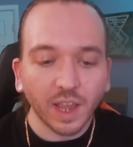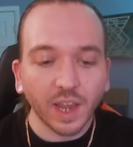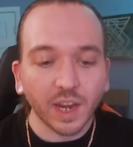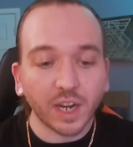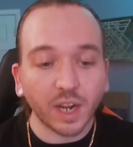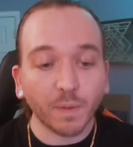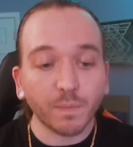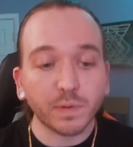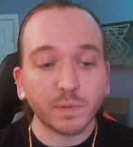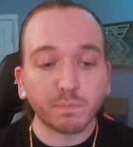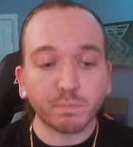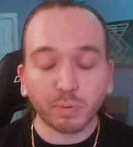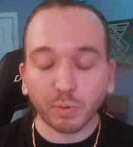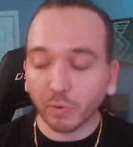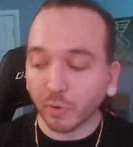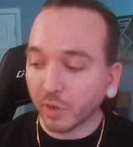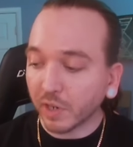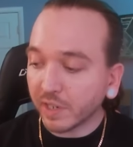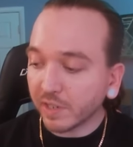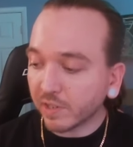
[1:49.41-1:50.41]
It comes
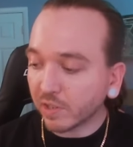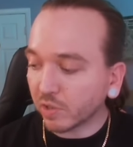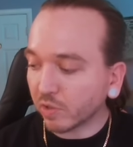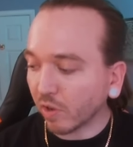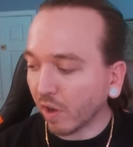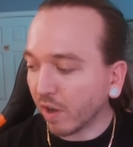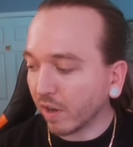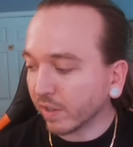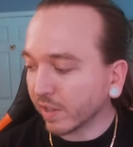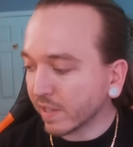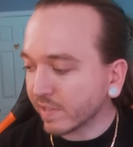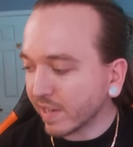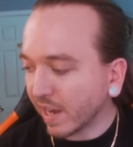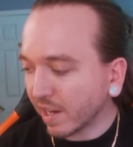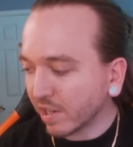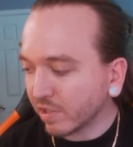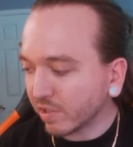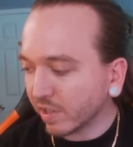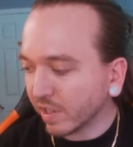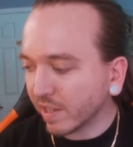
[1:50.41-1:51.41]
pre-strung. It's
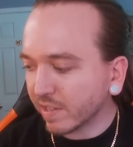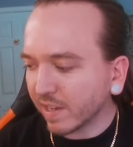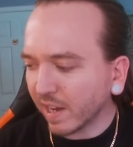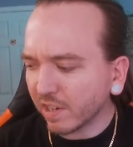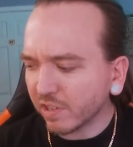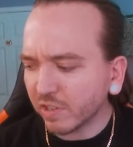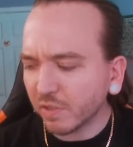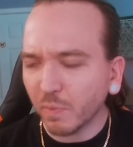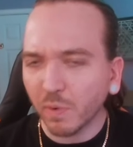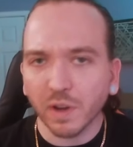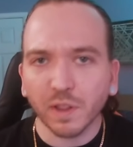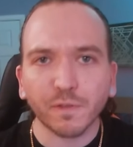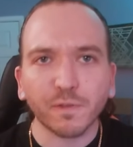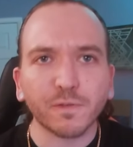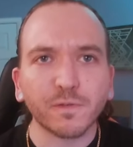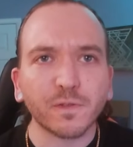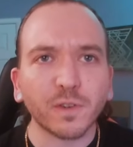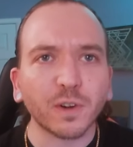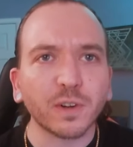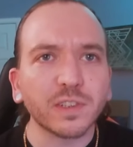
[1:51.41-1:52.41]
actually one of the
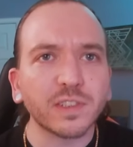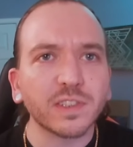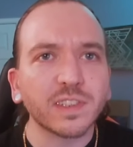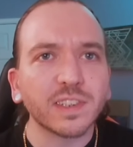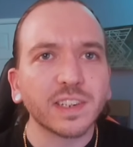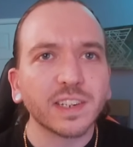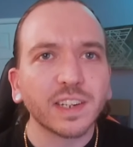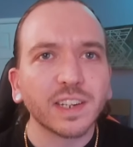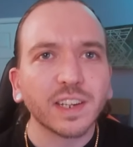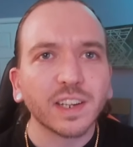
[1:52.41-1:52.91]
first